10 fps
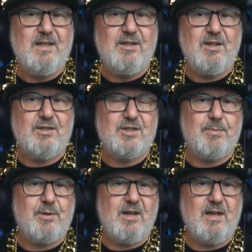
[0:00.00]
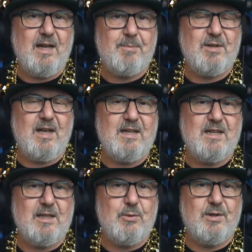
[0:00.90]
You can supply up to 8
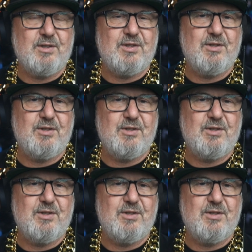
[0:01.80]
kilowatts